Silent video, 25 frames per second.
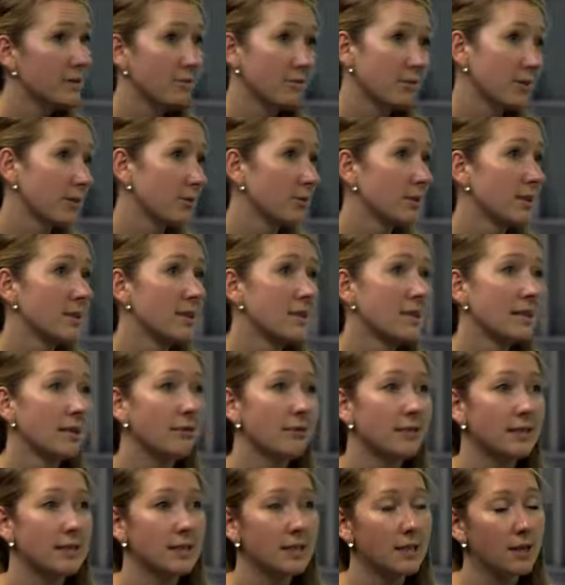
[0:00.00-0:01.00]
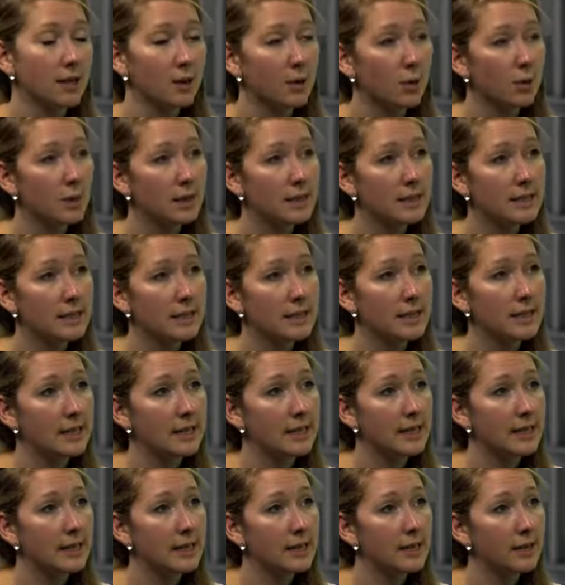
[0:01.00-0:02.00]
resulted in increased inequality,
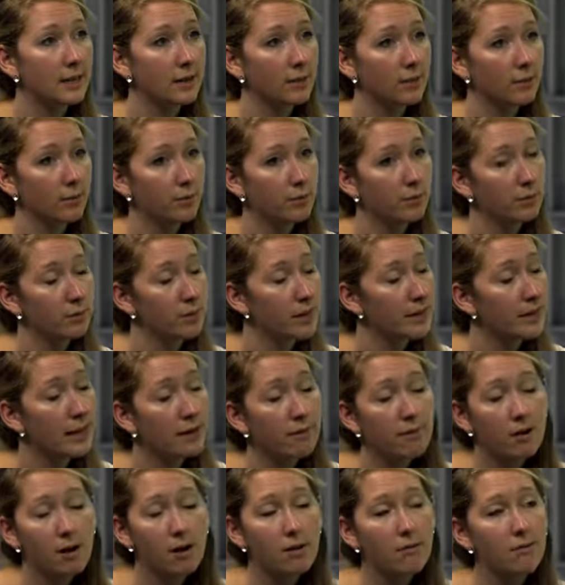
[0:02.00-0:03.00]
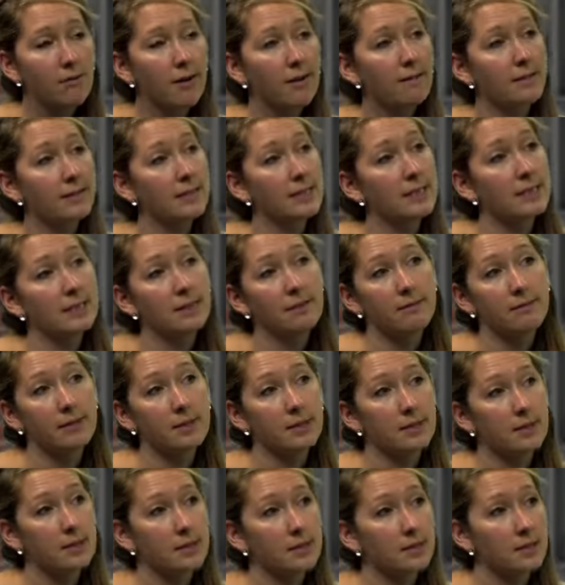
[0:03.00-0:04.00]
then there are very
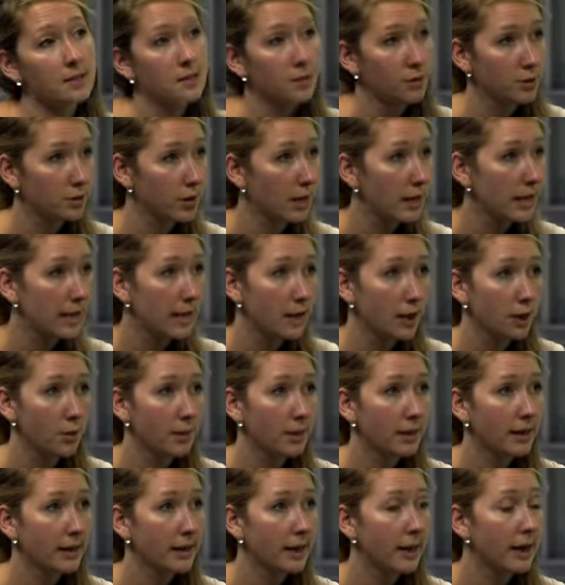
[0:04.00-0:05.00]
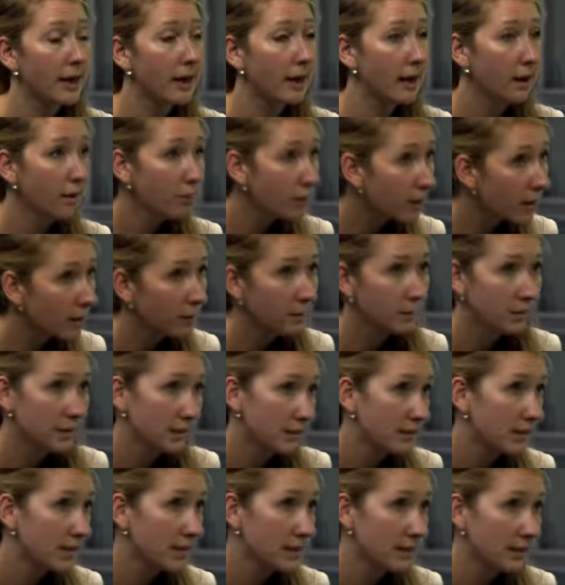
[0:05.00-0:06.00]
serious social and economic outcomes
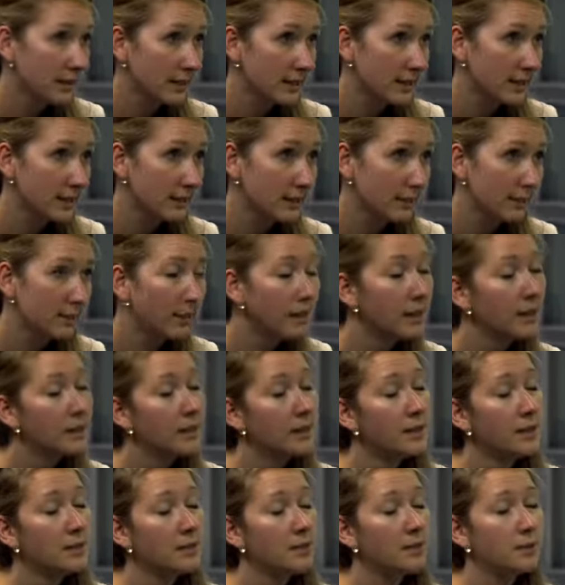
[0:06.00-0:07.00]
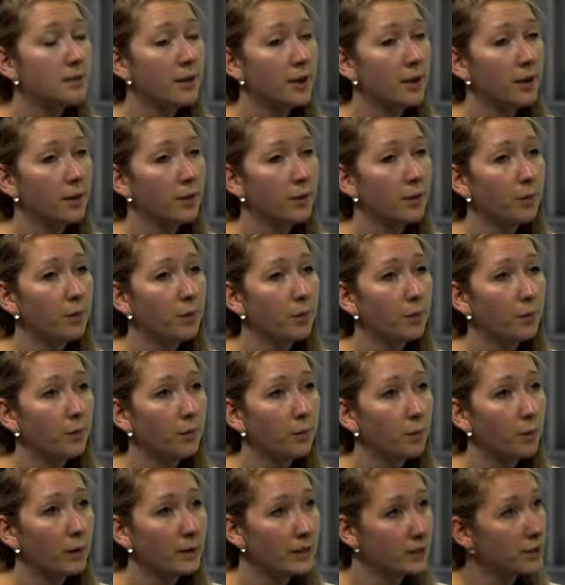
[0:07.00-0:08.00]
of this system. So
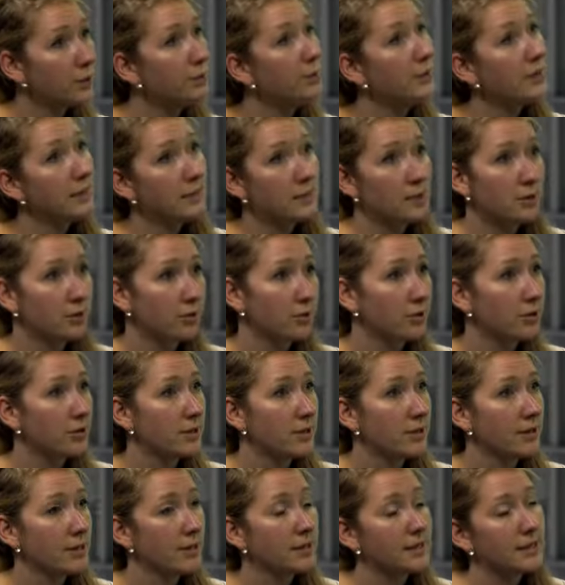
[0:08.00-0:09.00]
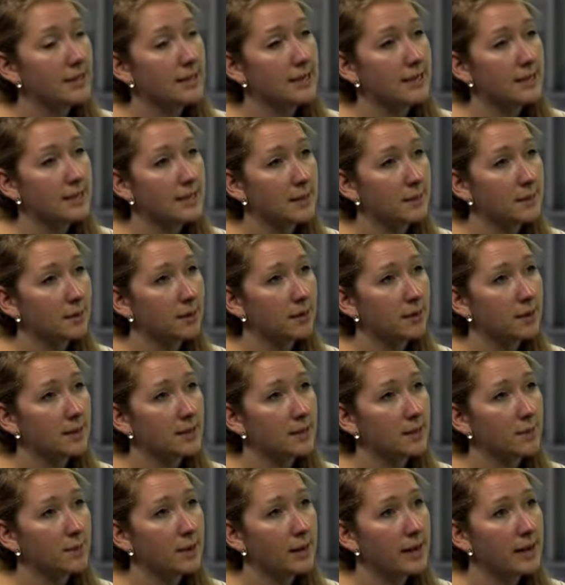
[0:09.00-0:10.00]
we do need to scrutinise it in a
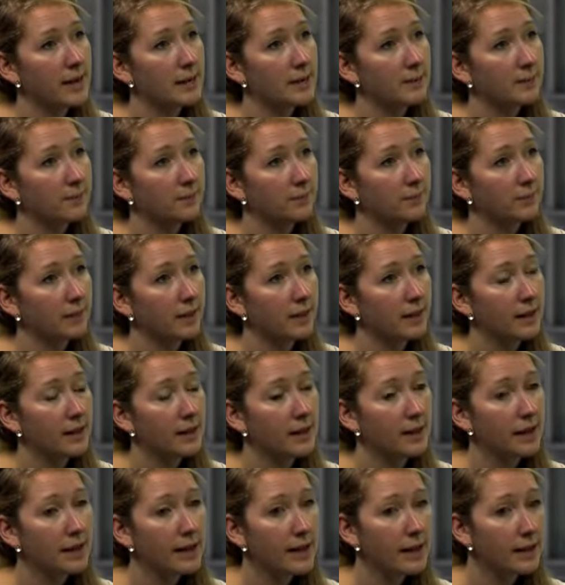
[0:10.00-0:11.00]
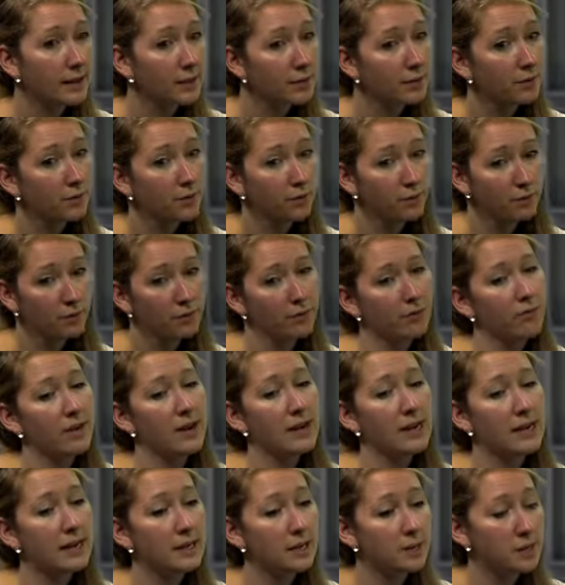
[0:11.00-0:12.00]
democratic way. And
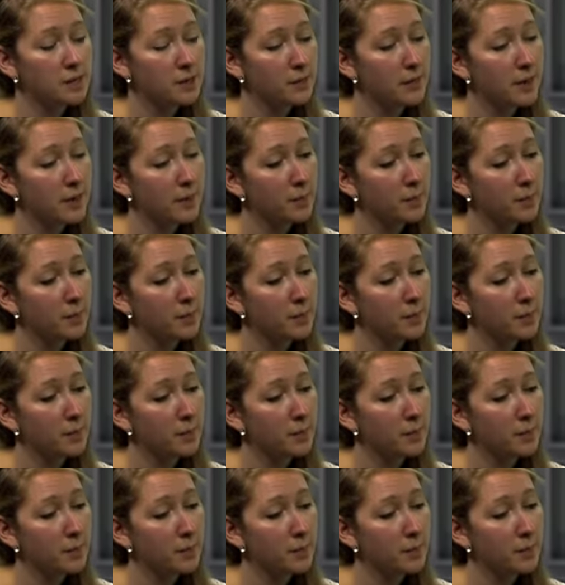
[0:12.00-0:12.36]
finally, just to make the